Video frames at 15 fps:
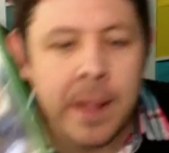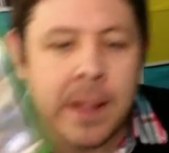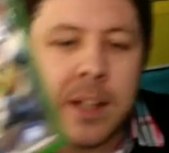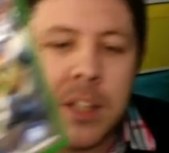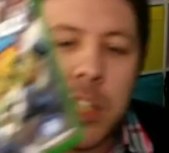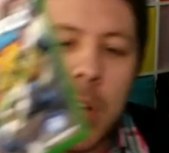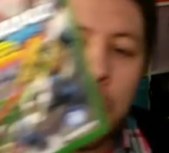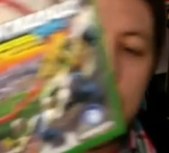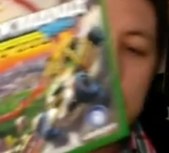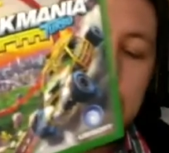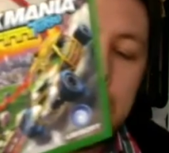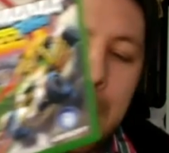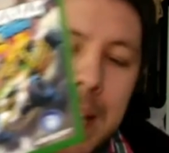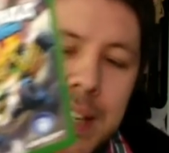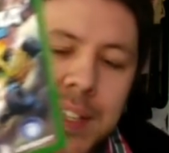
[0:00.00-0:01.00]
So it's
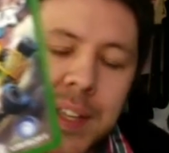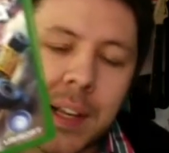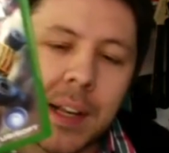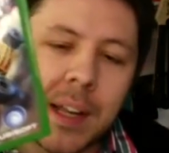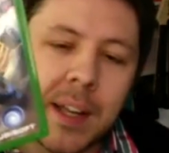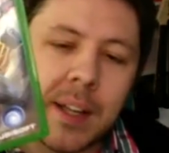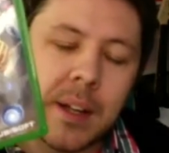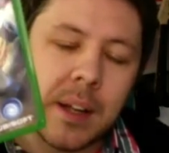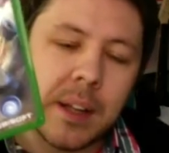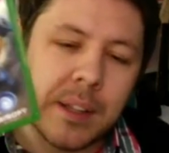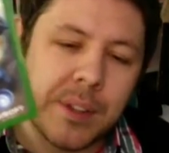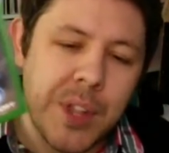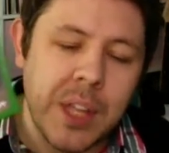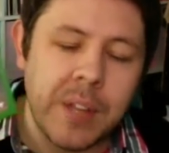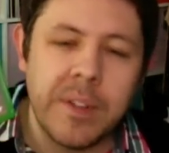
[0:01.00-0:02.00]
basically,
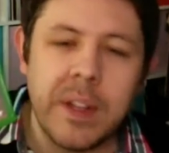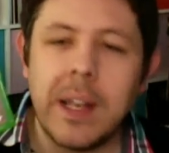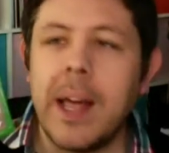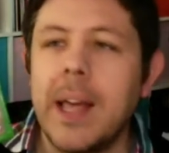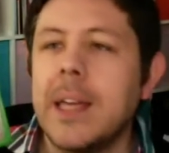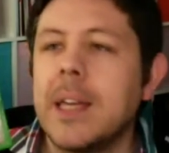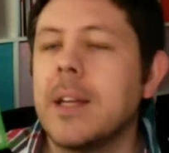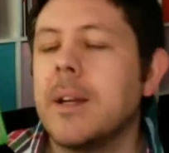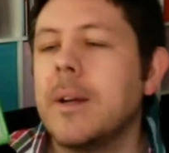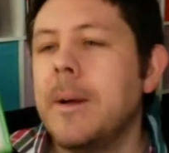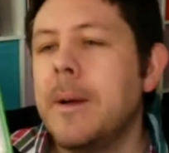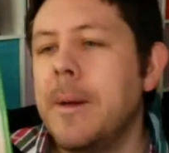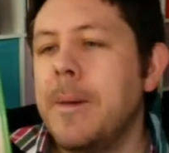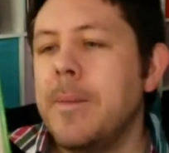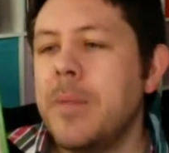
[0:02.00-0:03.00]
think of it like,
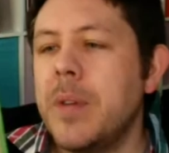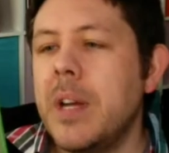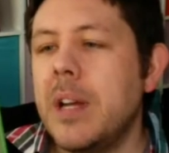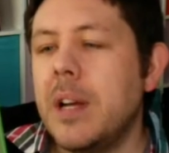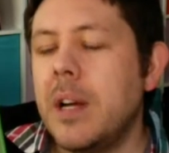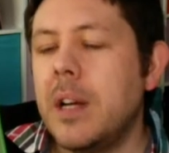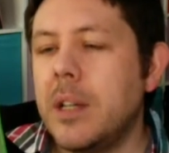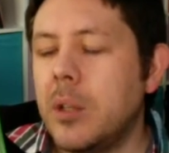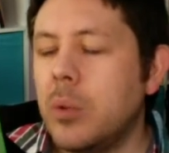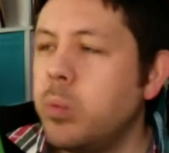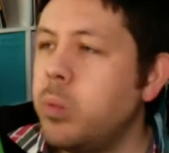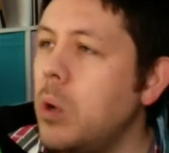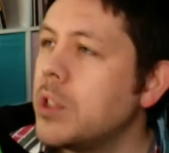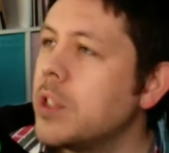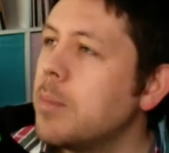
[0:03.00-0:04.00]

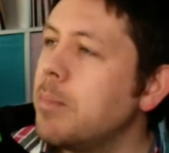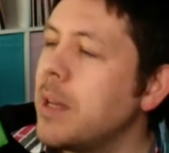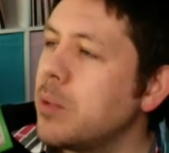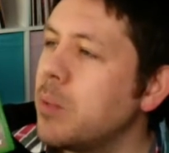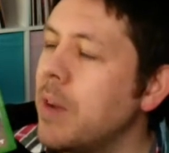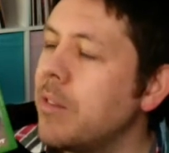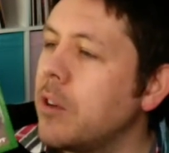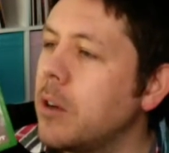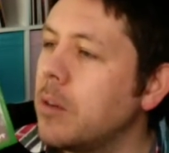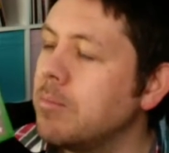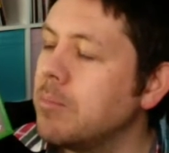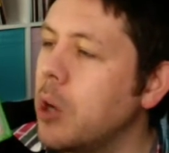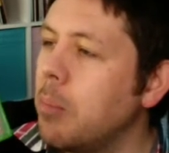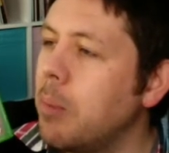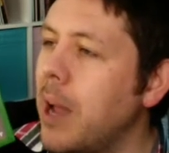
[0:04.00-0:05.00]
what's the best way of
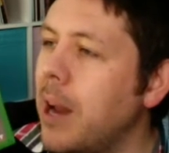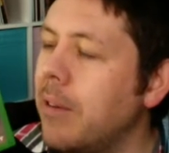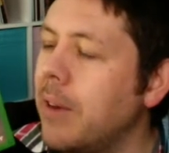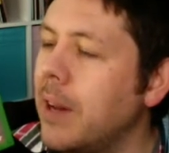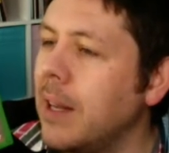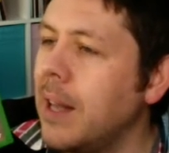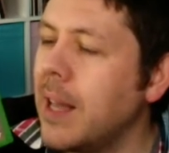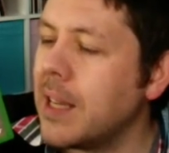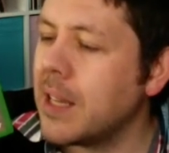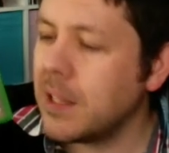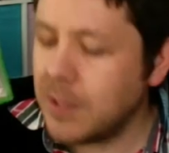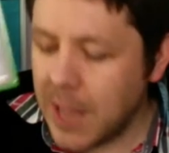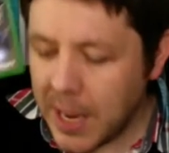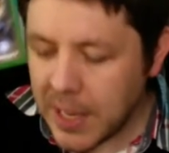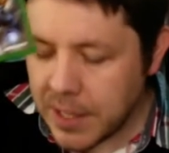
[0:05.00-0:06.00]
comparing it? Like
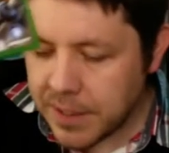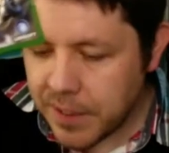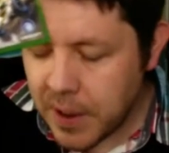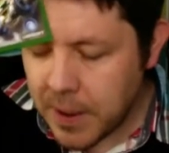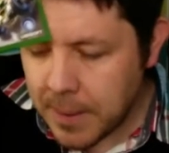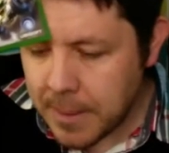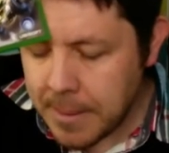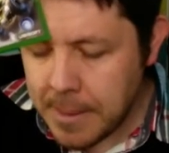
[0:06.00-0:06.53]
kind of a,